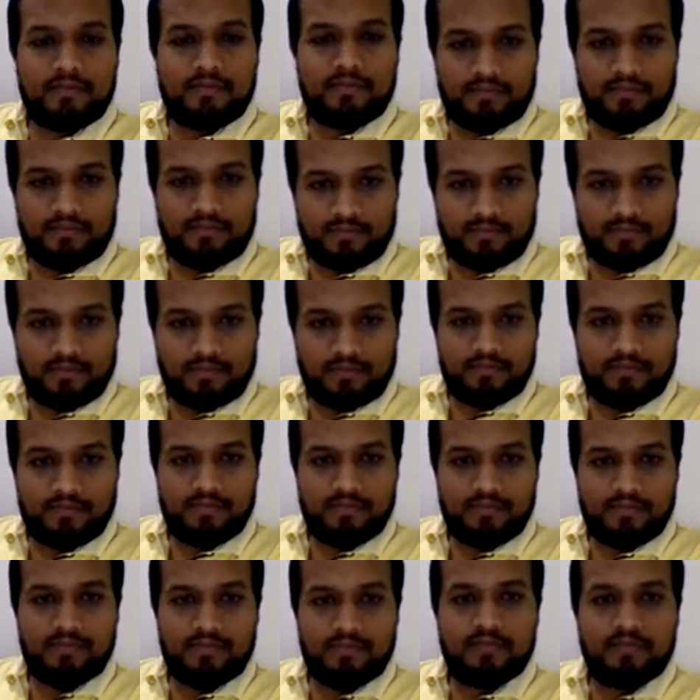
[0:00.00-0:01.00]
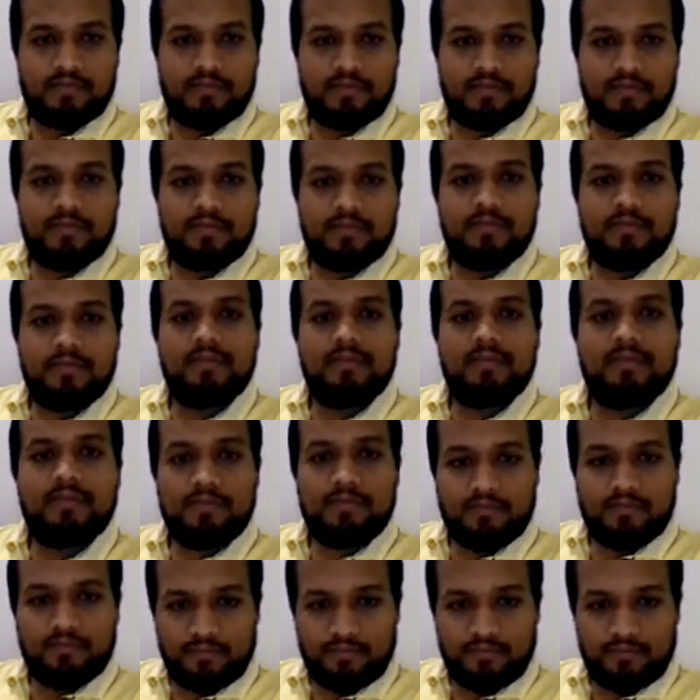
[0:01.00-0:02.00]

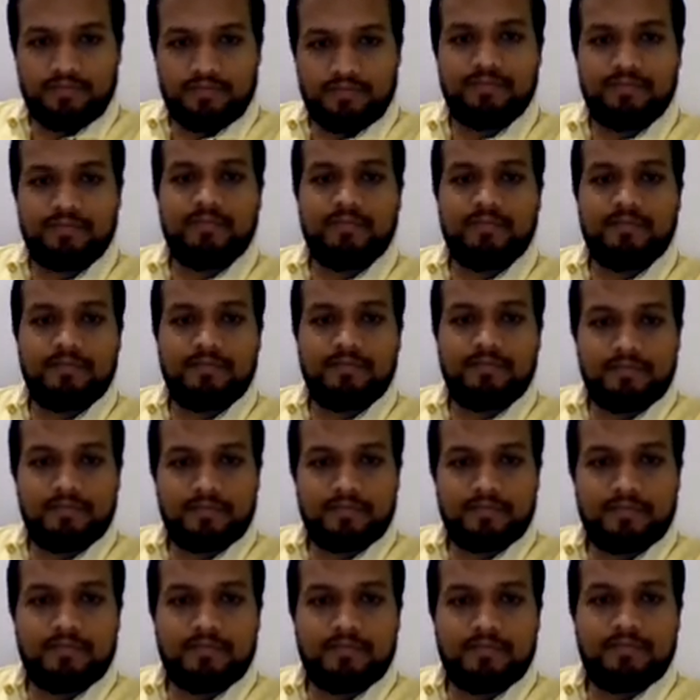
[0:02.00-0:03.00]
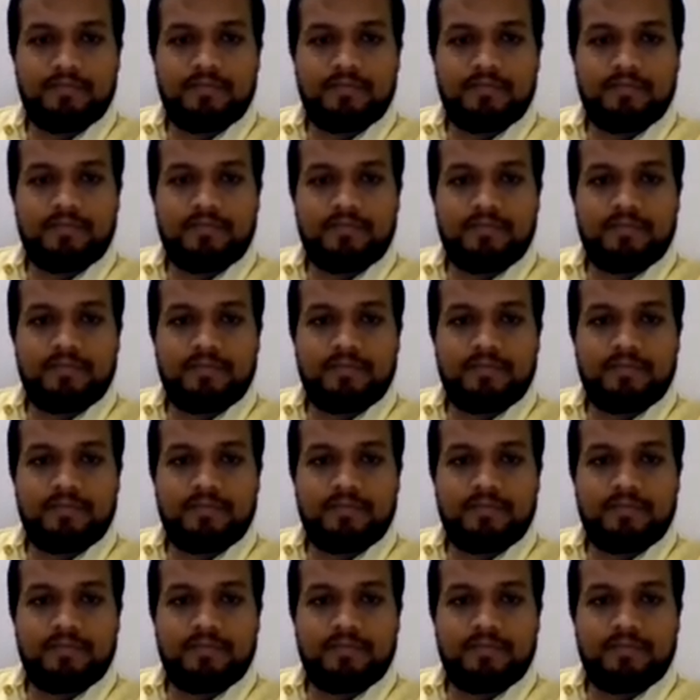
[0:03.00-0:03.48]
The person shown says nothing.